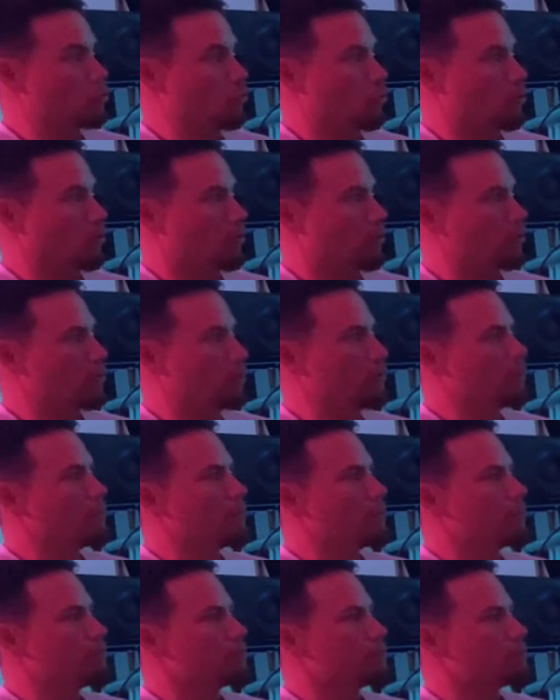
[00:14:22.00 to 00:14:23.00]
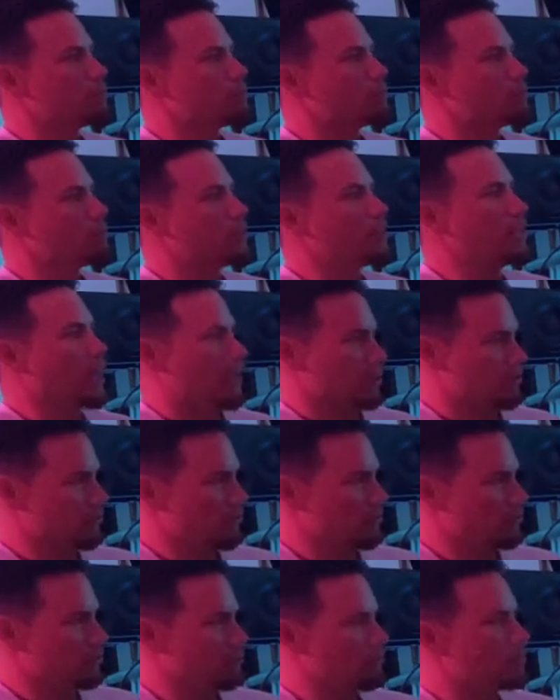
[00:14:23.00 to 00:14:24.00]
store it's a single barrel yes.
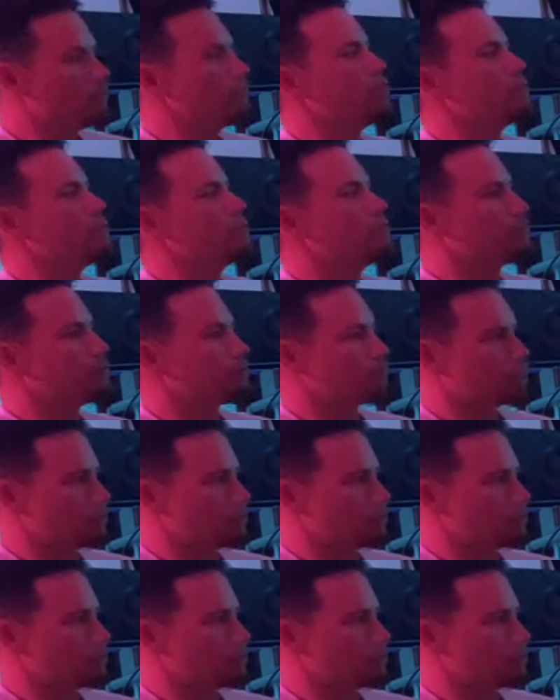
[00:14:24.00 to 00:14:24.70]
whiskey then so they're all